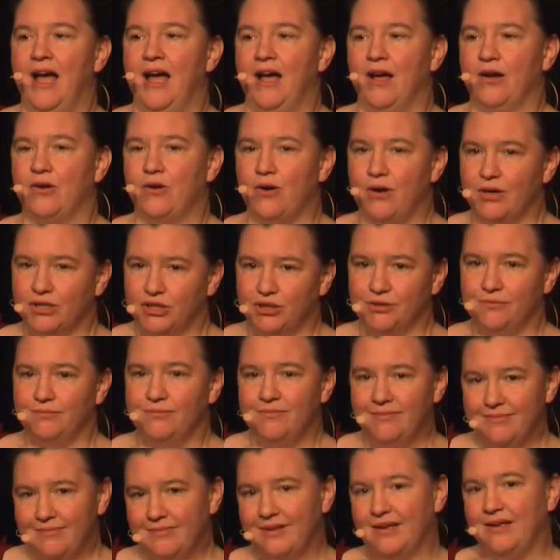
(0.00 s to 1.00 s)

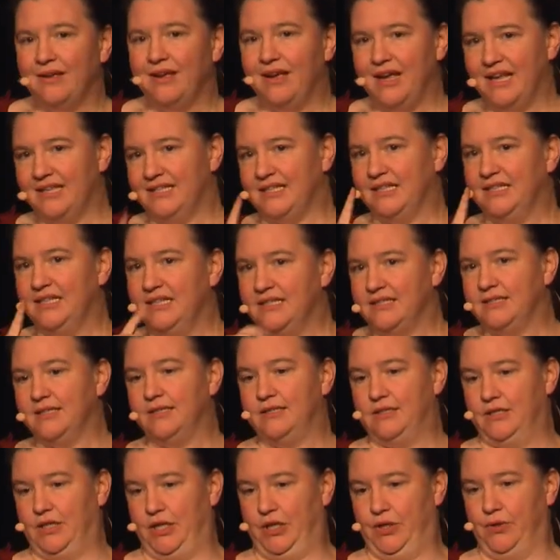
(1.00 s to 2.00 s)
caution, it's at least this
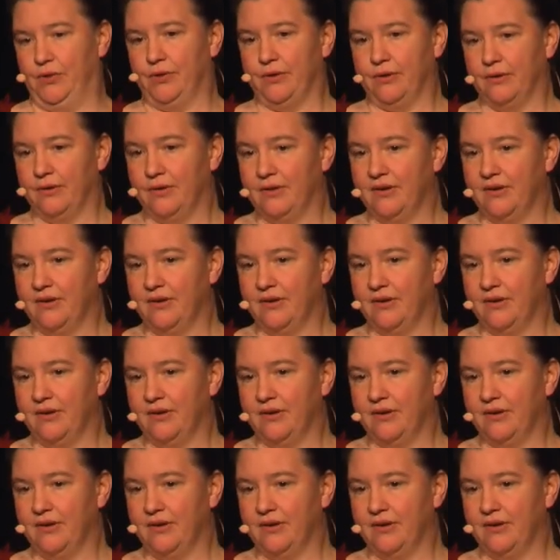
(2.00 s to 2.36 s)
secure.